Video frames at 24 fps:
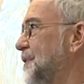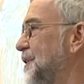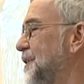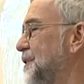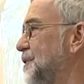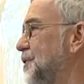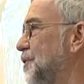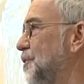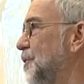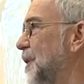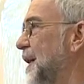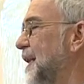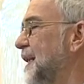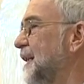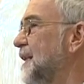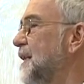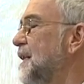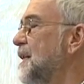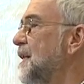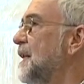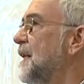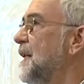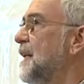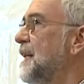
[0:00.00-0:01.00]
of the UN
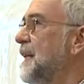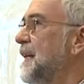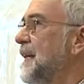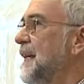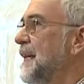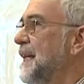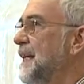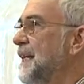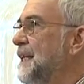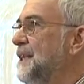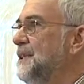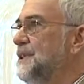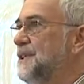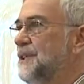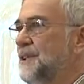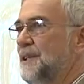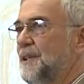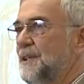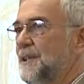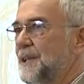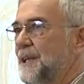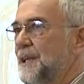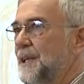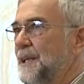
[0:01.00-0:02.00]
is
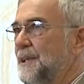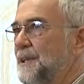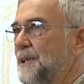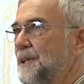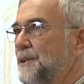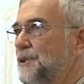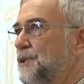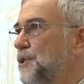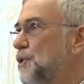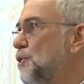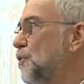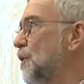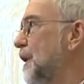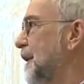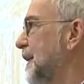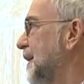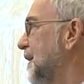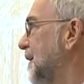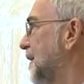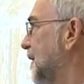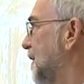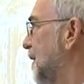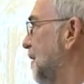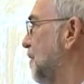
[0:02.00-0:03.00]
that the
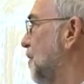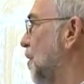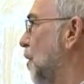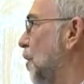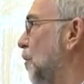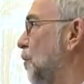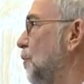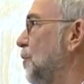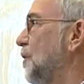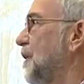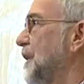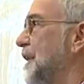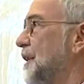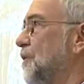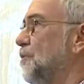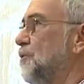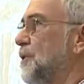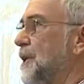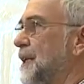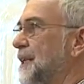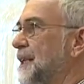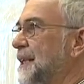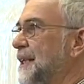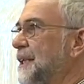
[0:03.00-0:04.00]
UN can only
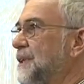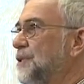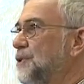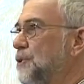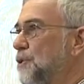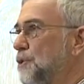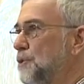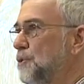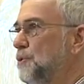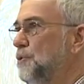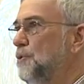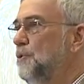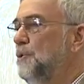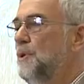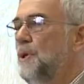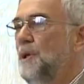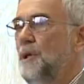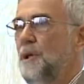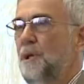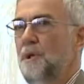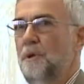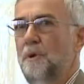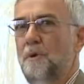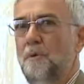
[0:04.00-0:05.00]
really do
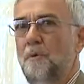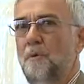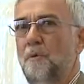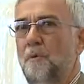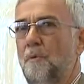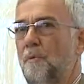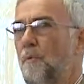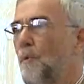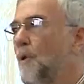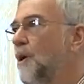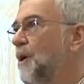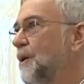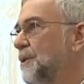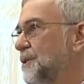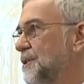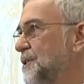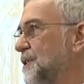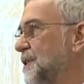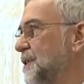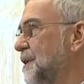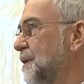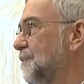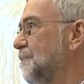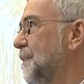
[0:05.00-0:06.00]

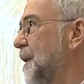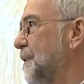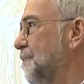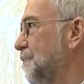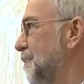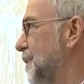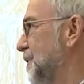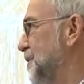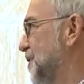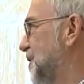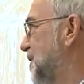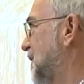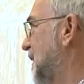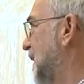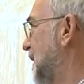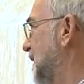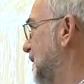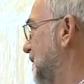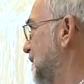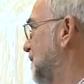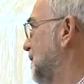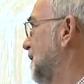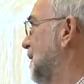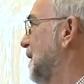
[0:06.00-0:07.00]
what the member
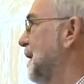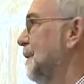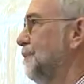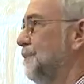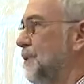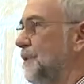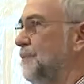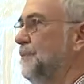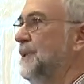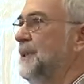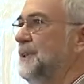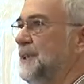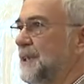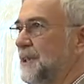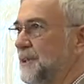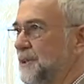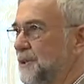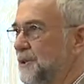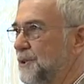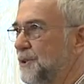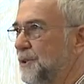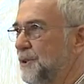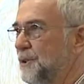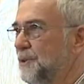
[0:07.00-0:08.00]
states permit
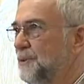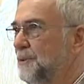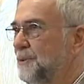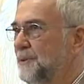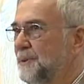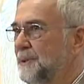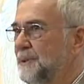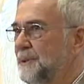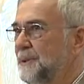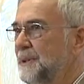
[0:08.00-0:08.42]
it to do.